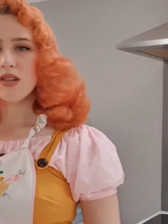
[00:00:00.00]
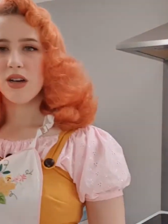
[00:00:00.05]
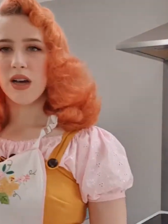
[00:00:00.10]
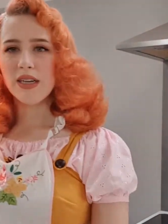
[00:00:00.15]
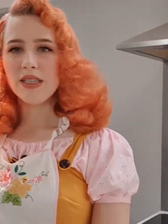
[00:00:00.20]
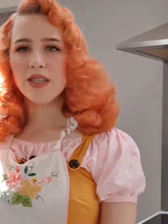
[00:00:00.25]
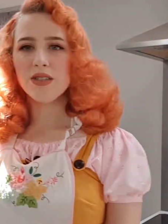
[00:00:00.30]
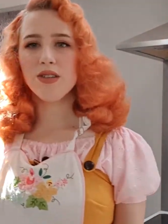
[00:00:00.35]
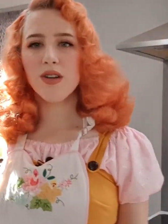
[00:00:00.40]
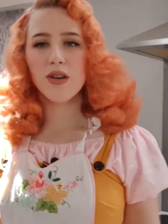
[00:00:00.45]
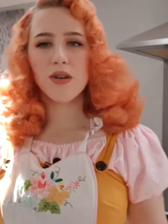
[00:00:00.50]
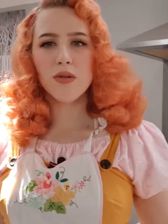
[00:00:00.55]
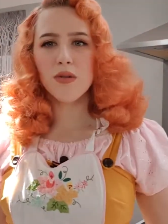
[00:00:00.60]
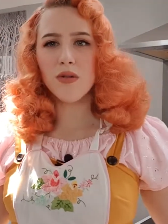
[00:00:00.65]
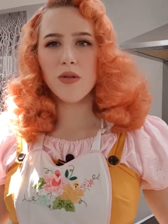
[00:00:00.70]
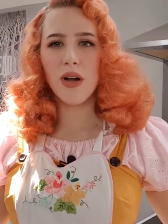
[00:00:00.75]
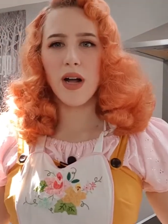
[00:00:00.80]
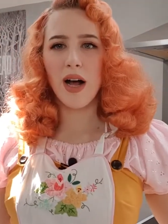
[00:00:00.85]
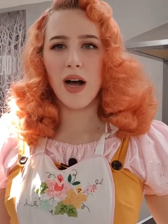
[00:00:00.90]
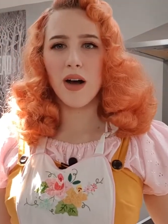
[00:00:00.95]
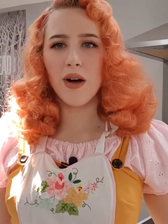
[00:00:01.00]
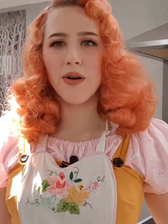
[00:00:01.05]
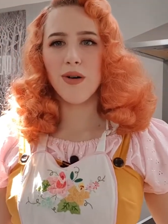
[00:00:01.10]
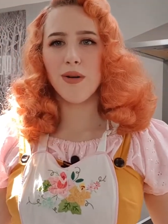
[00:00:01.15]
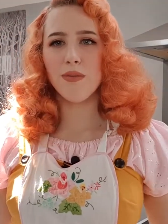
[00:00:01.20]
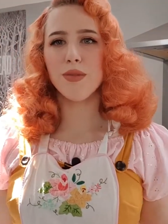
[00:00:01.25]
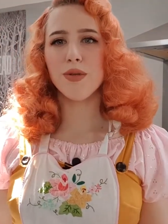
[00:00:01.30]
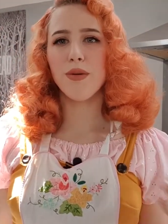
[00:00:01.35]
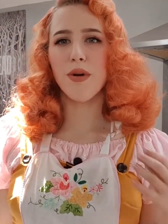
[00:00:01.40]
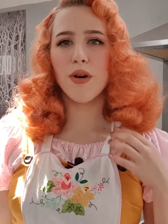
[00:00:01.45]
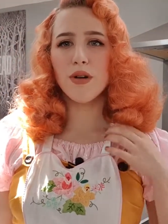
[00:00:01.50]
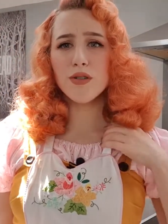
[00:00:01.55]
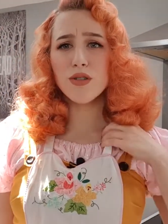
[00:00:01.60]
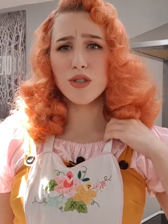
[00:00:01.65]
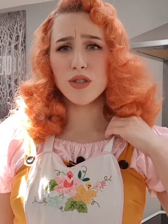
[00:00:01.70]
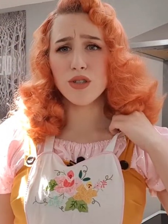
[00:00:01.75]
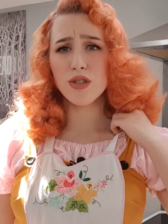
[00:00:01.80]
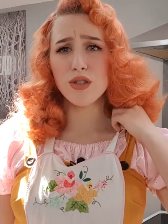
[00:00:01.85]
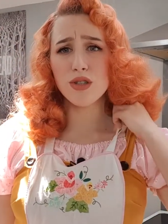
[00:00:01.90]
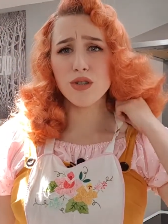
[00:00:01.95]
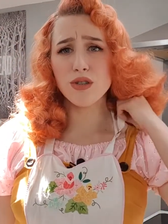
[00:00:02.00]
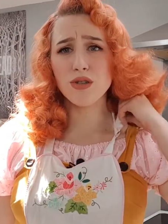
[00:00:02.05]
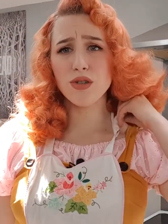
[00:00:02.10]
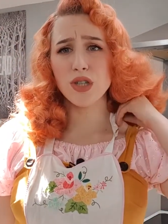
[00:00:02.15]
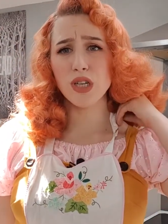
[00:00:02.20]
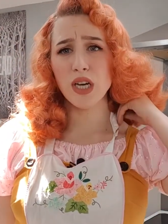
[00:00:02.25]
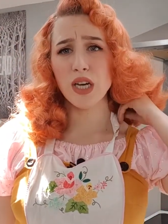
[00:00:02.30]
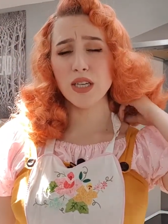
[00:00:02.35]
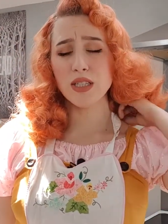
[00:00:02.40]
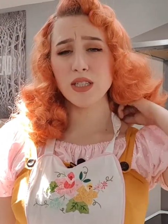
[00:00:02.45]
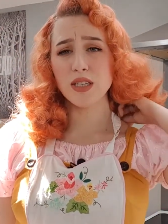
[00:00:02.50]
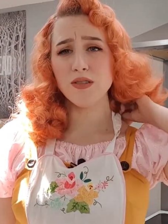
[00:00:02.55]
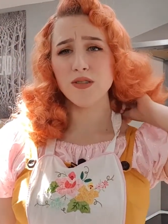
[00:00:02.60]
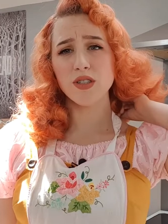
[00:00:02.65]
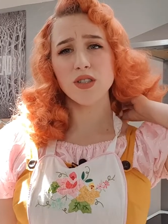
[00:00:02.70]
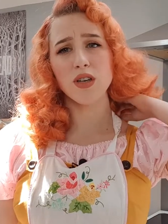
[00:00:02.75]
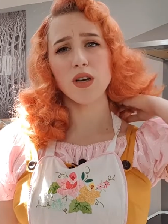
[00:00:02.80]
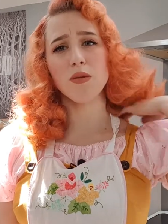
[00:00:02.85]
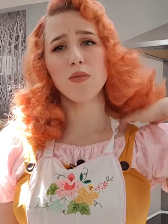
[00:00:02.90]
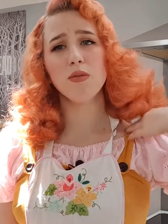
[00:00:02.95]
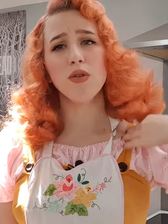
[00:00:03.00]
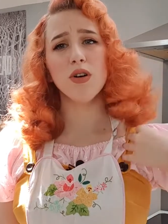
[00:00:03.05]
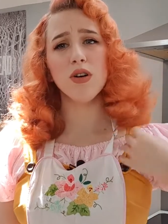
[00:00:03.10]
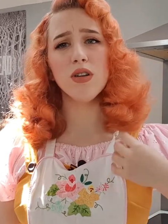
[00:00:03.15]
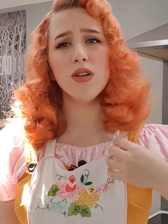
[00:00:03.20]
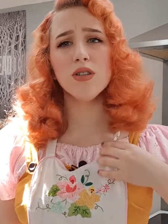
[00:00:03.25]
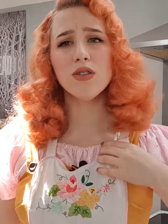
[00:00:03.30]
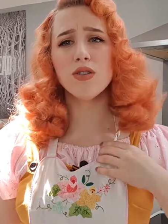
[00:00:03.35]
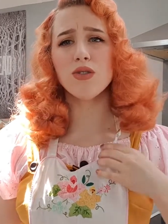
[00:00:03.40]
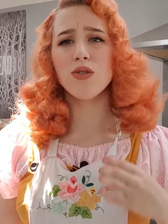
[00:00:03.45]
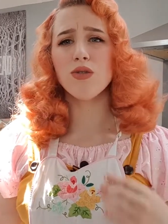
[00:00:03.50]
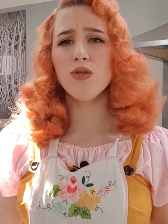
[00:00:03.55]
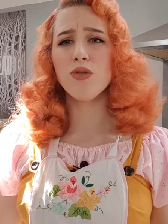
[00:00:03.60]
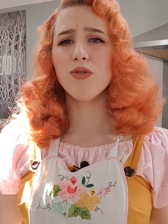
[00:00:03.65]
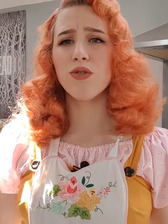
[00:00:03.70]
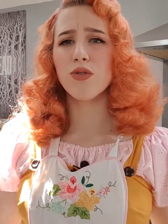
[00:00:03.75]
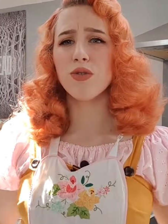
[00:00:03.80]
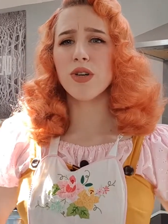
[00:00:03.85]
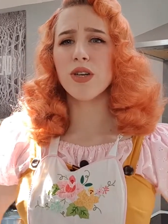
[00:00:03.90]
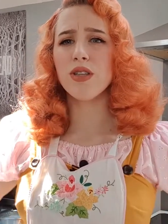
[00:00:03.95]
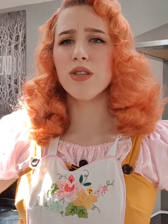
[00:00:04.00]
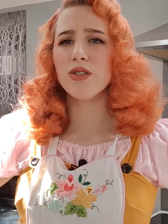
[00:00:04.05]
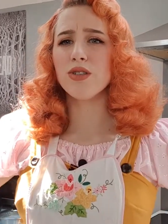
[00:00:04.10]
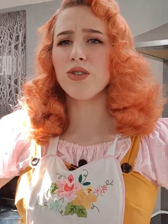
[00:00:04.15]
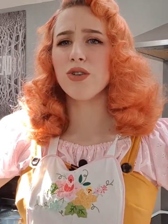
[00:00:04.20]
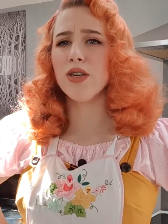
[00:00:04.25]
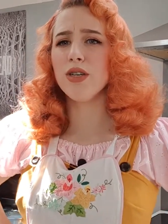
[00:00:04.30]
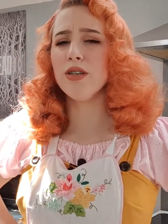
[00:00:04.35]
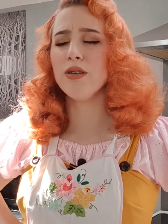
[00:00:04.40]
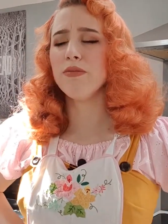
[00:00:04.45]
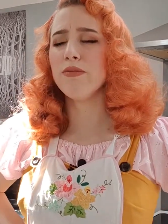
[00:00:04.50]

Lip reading: I don't know how I'm supposed to do this if someone is hoovering the street.